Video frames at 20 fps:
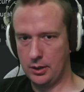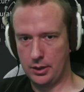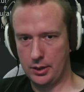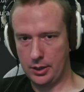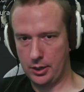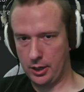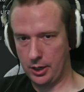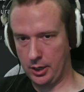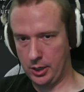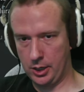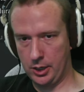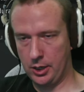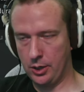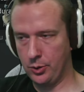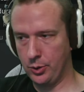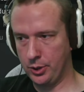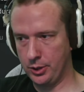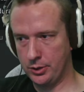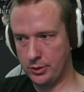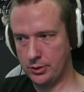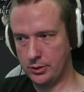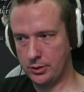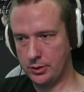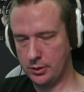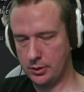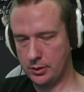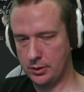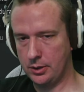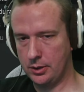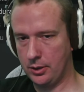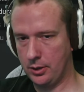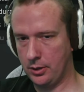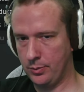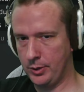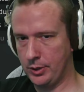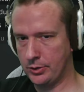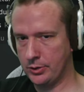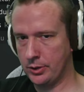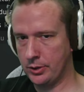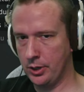you're going to notice you're going to
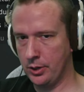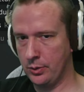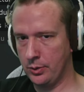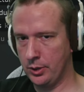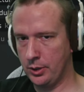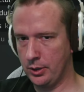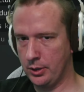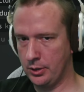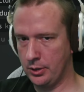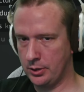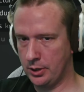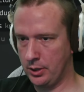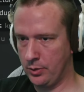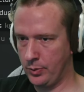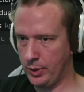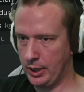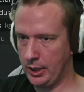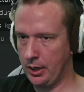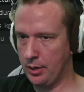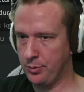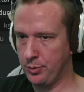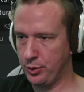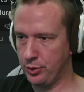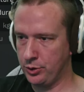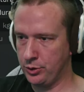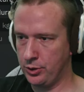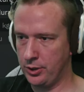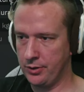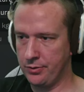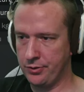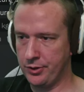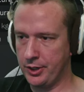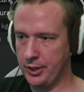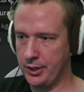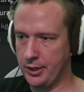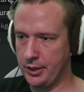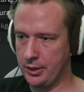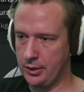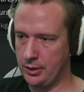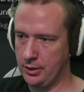be slower, and it's going to be a lot more
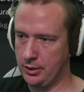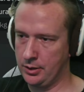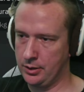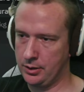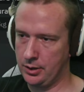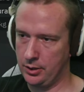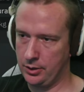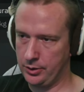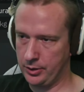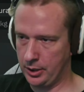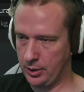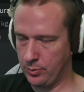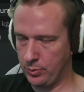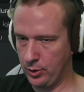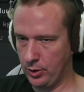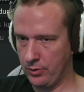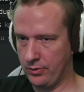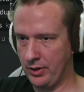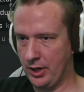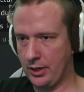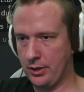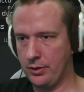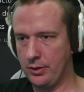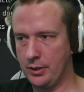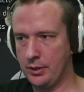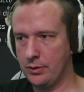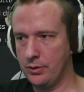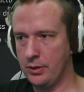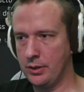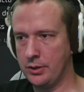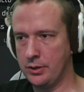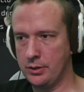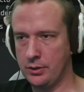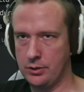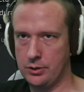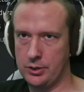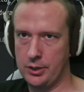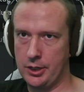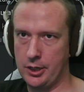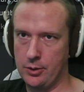drifty, and you'll need more vectoring
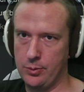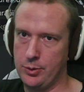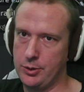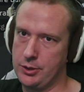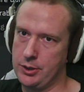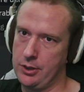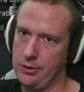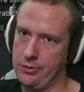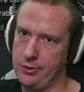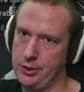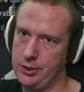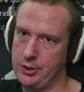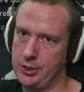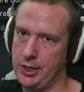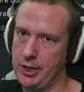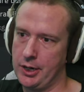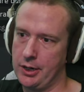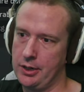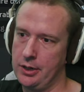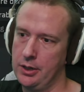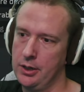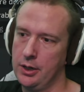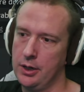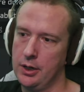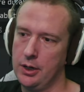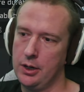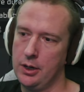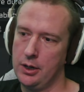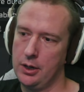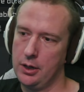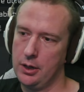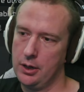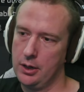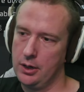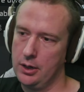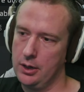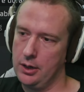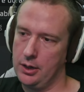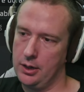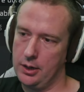thrusters to keep yourself in check.
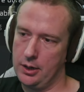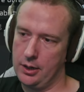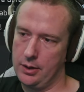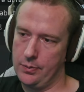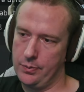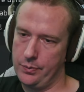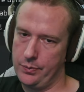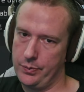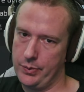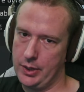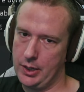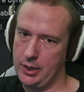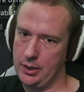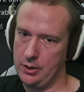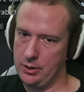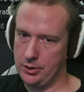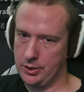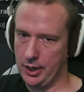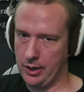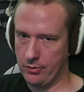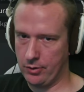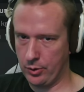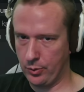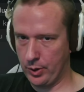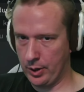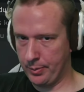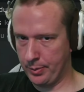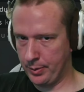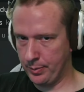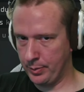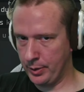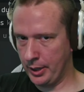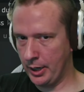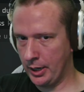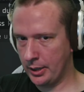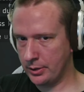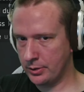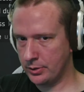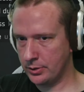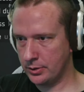Now there's heavy weapon
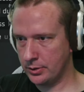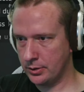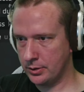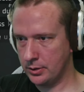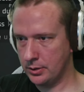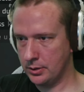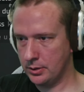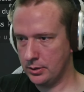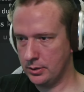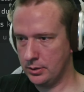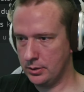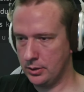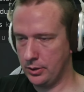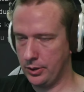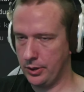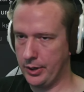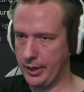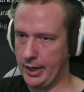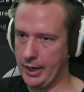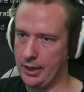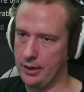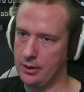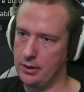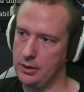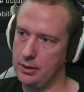blocks. So you get,